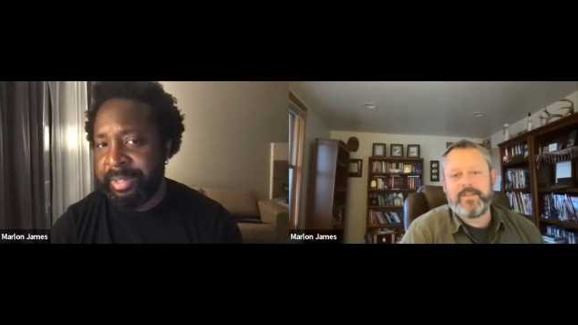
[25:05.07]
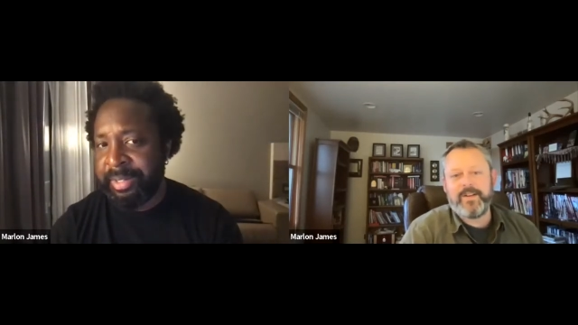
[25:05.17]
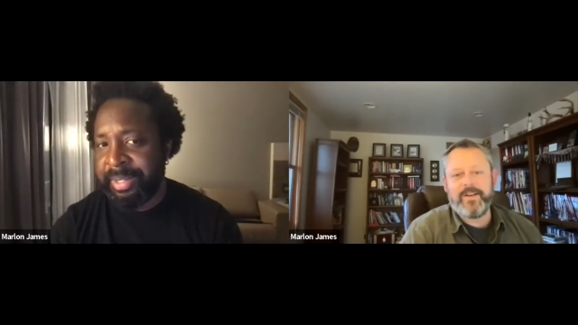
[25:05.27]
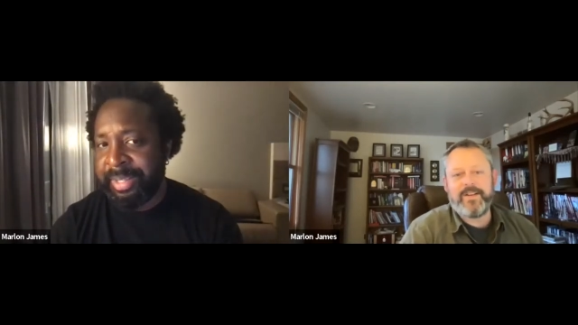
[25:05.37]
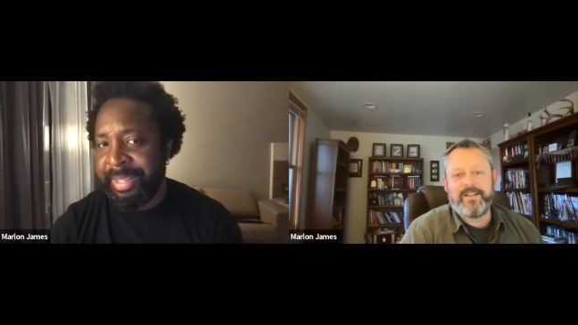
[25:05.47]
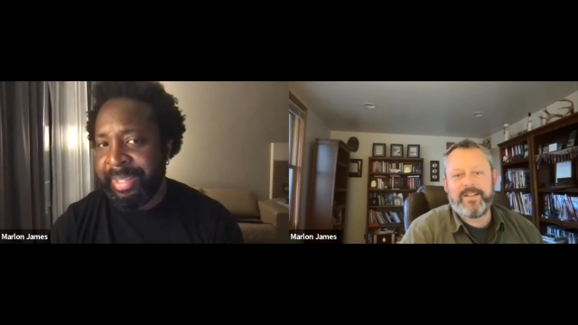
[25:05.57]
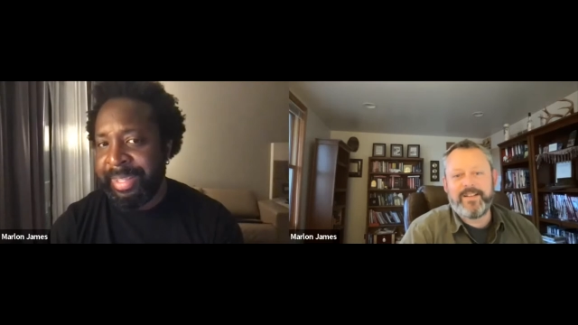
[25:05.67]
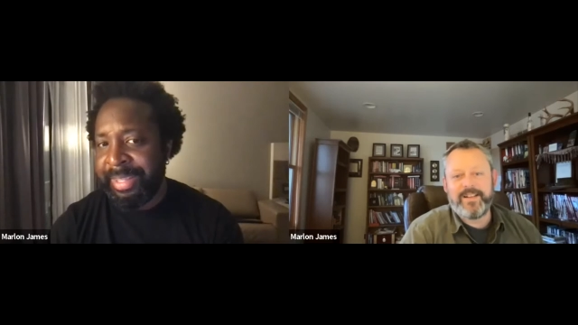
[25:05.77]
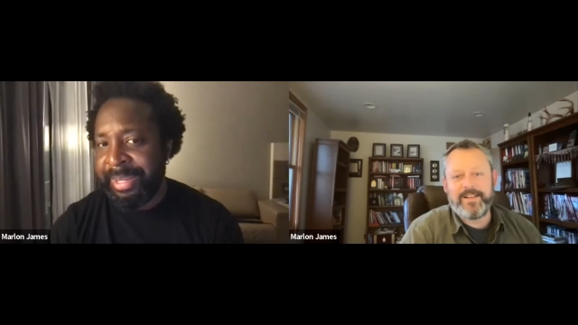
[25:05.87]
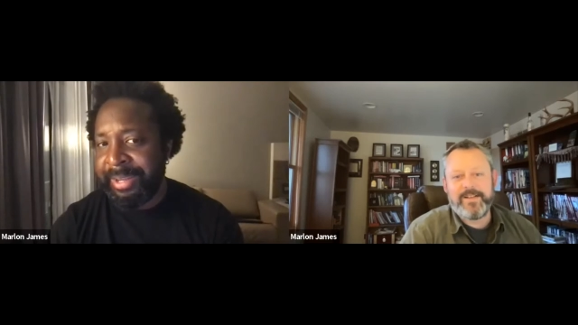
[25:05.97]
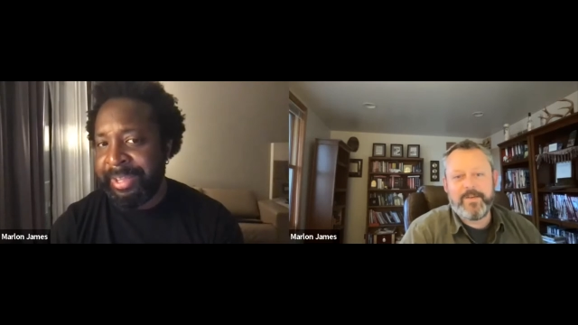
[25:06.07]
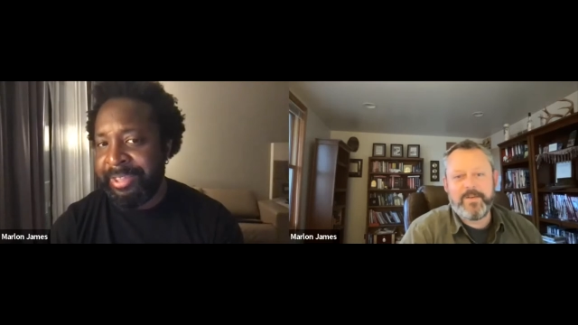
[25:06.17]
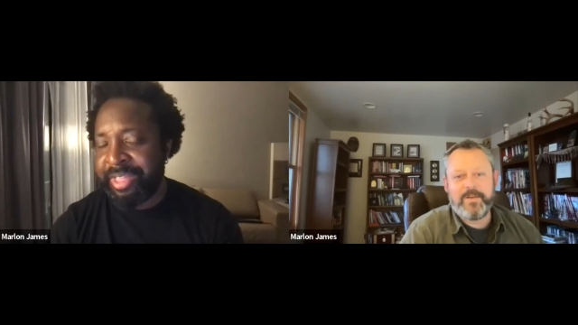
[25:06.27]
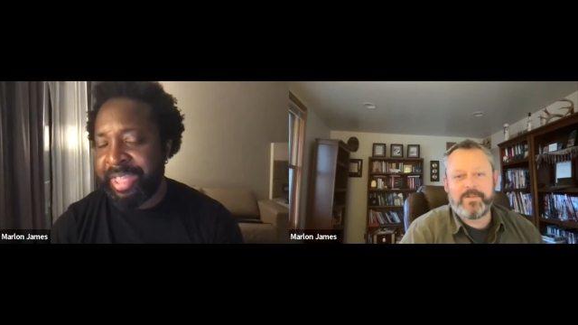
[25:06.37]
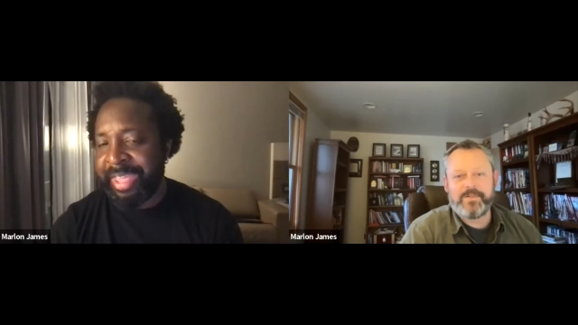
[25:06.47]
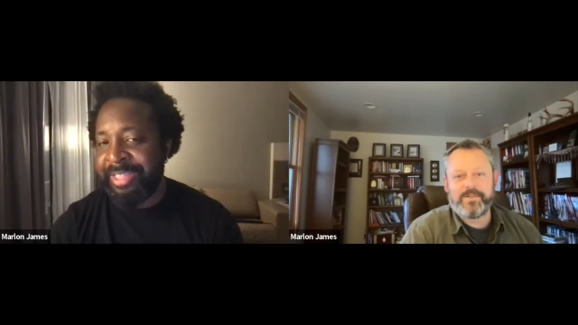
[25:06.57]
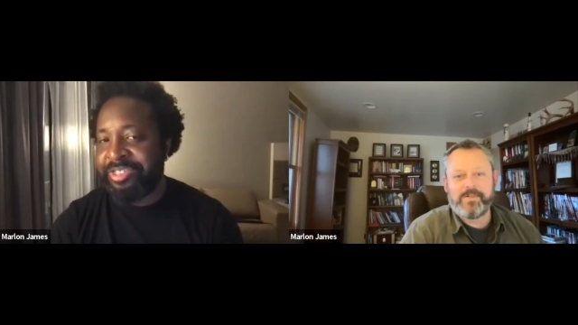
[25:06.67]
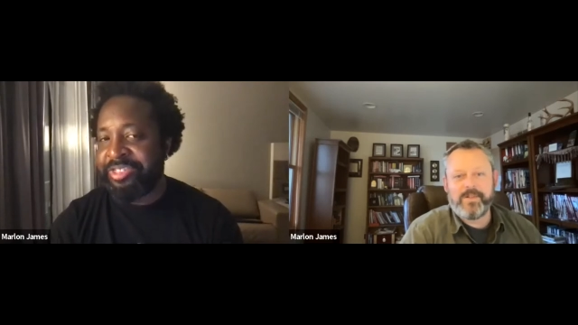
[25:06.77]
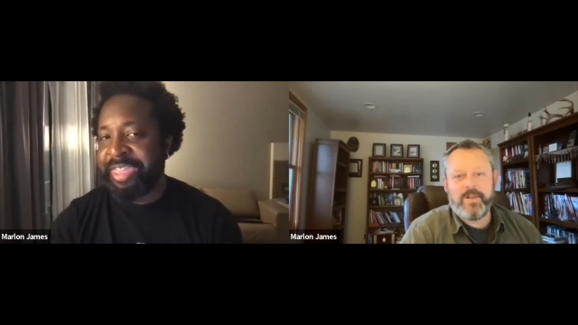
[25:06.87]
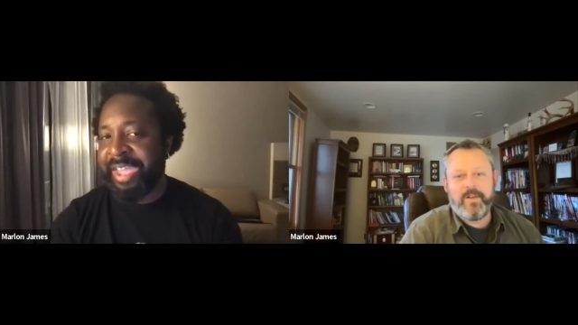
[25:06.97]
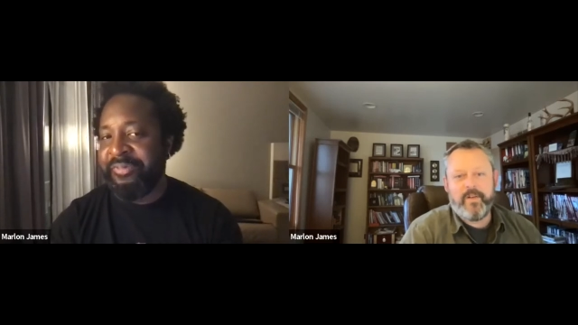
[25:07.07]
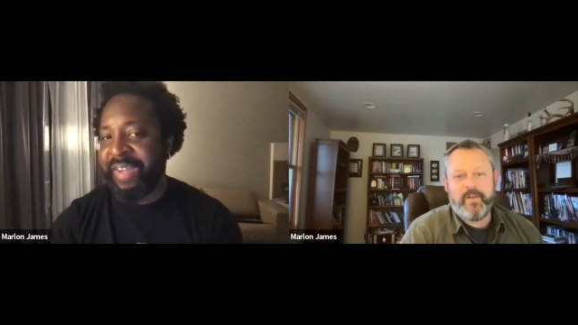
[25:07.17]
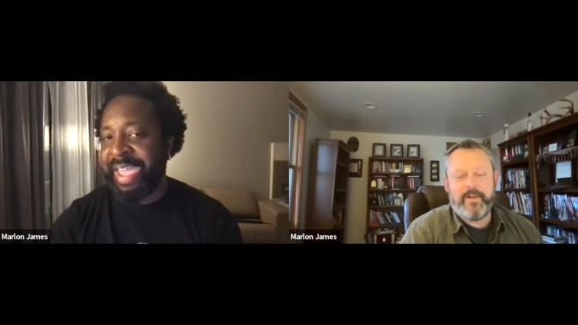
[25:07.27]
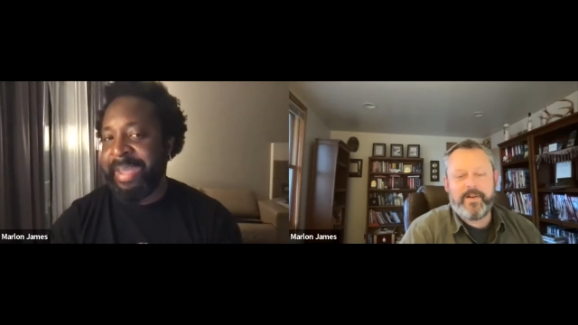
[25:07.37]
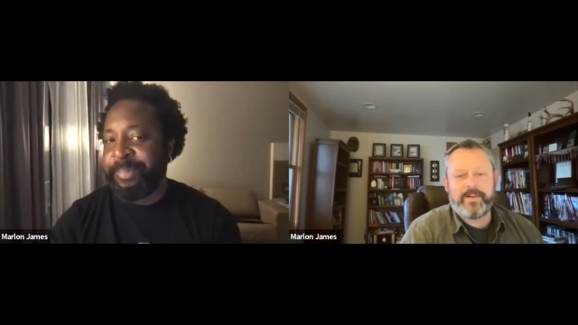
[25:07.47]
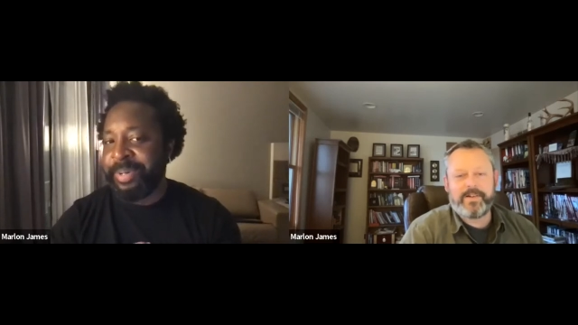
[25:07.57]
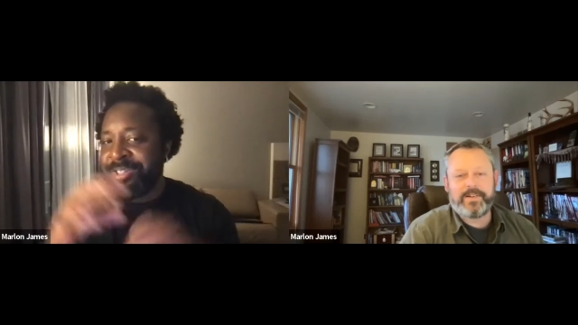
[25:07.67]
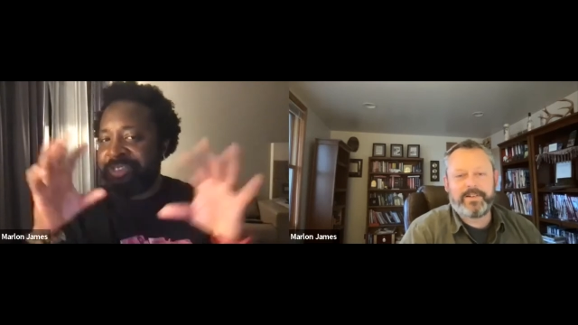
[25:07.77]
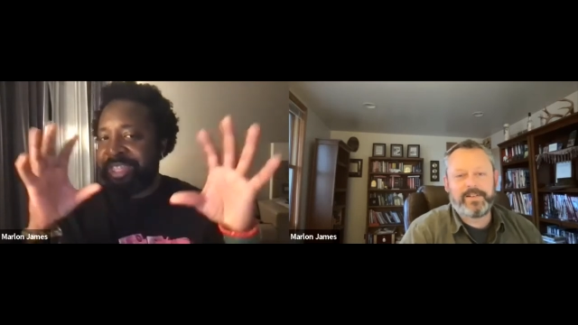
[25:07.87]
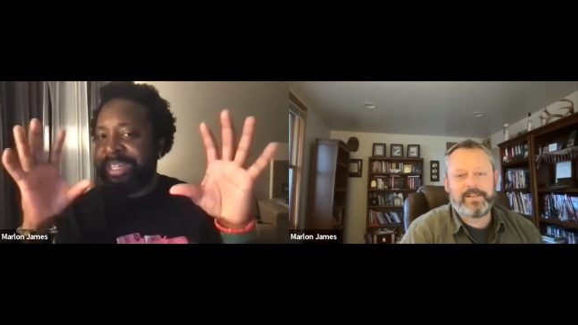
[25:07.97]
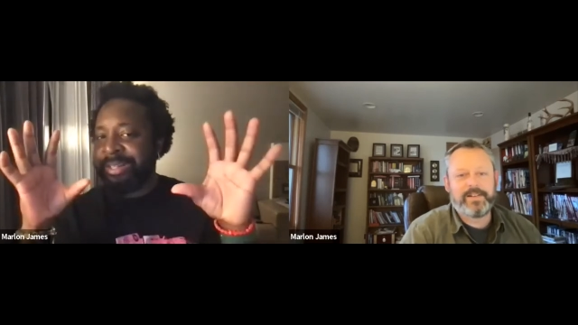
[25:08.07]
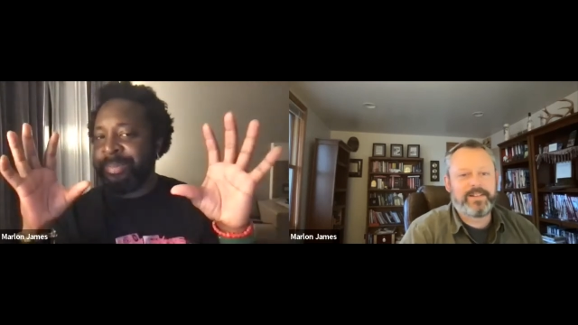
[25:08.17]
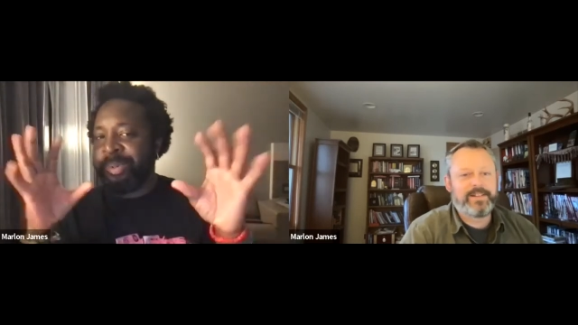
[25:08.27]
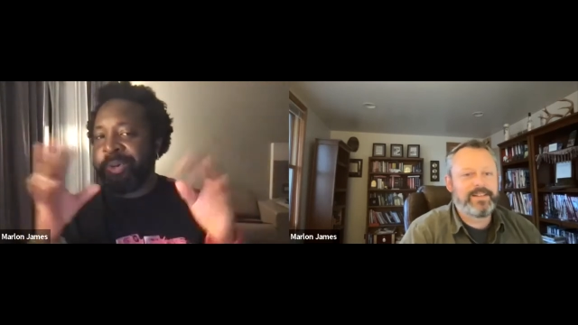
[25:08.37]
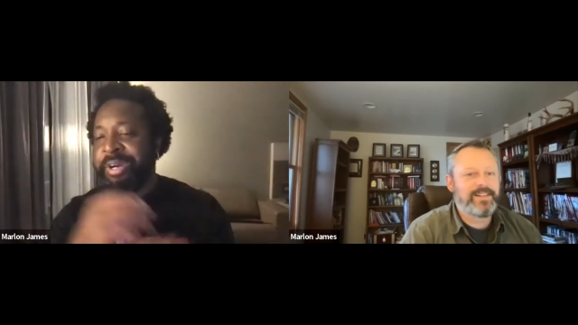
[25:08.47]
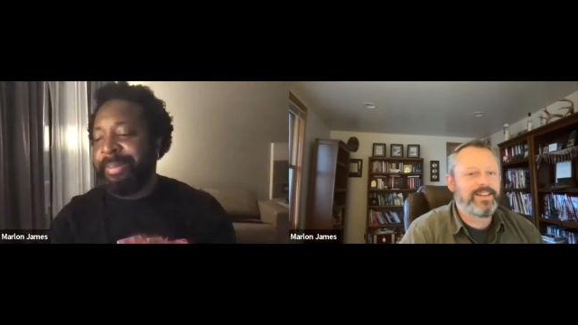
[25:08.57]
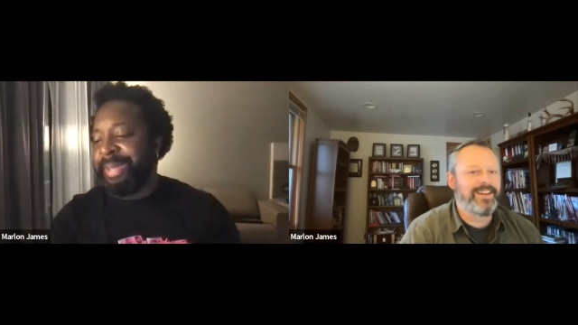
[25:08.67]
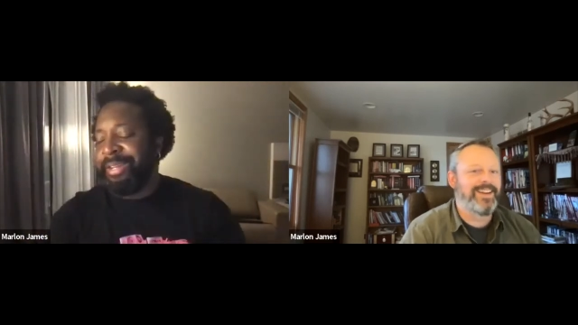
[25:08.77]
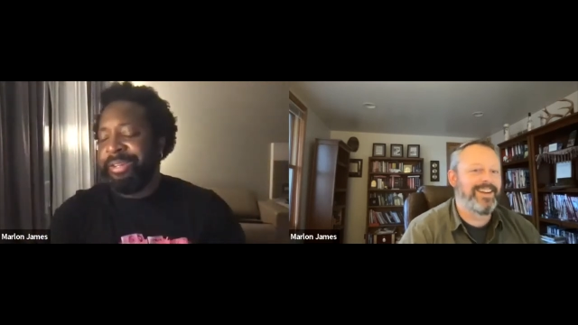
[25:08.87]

Speaker 1: Right. You know, it's like it's sci-fi, but it's a little more. I'm like,